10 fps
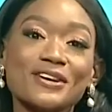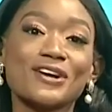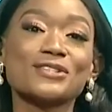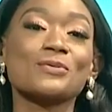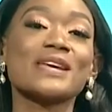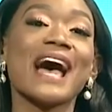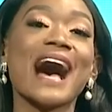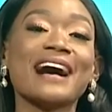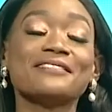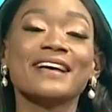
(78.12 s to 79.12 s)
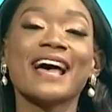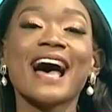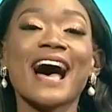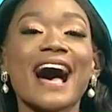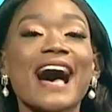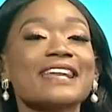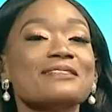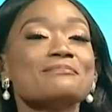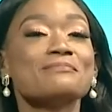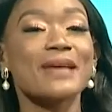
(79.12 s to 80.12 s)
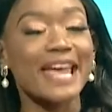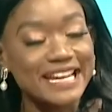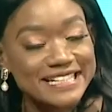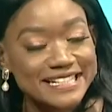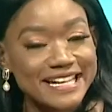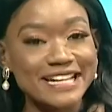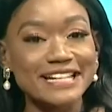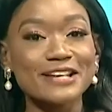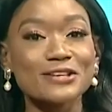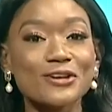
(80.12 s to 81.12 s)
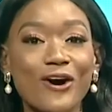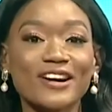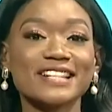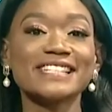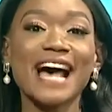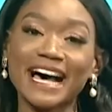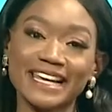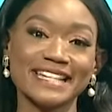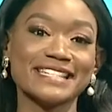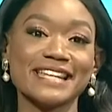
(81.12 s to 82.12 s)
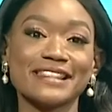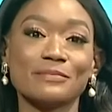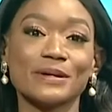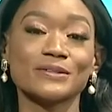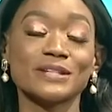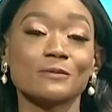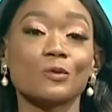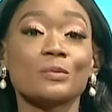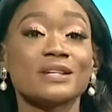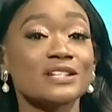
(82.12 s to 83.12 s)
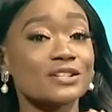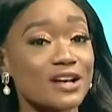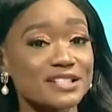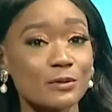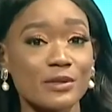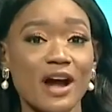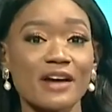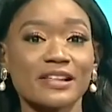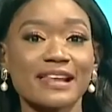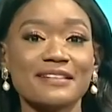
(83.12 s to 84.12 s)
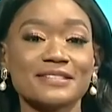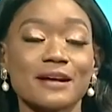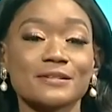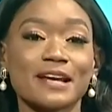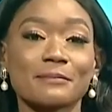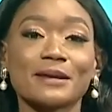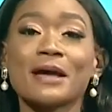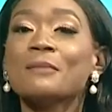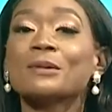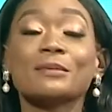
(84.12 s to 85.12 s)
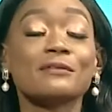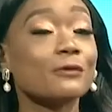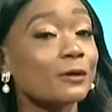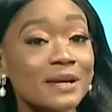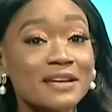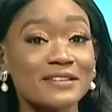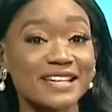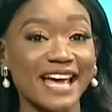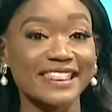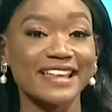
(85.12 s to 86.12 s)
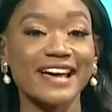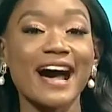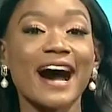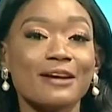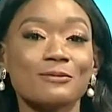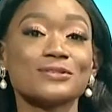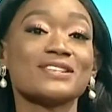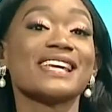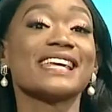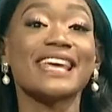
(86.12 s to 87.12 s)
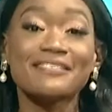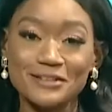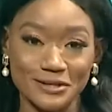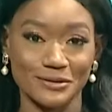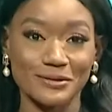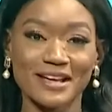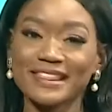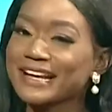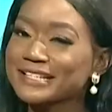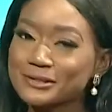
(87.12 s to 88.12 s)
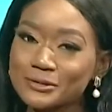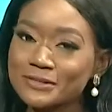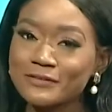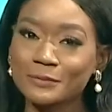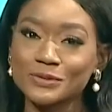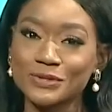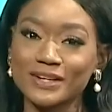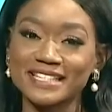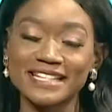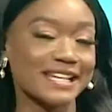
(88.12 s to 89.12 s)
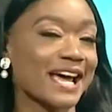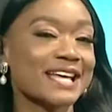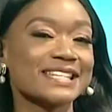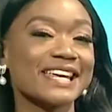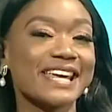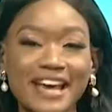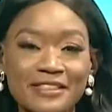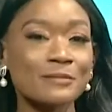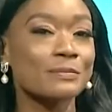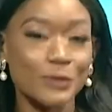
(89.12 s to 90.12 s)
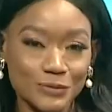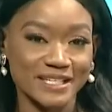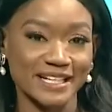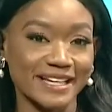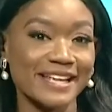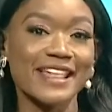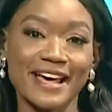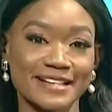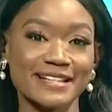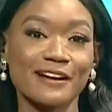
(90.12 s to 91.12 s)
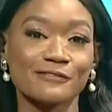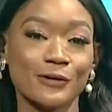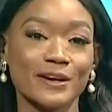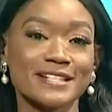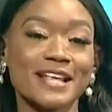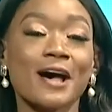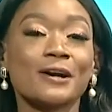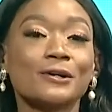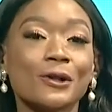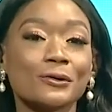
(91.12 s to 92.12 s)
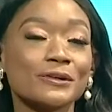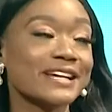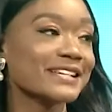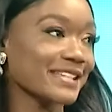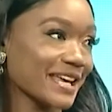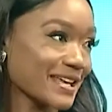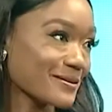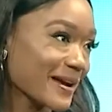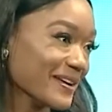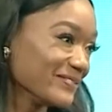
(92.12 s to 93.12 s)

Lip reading: us, we have an amazing young talent in the building. We'll be discussing with her in the lifestyle segment. But before we even get there, I want to give you the exclusive opportunity to hear the beauty that is her voice. Glory, take it away.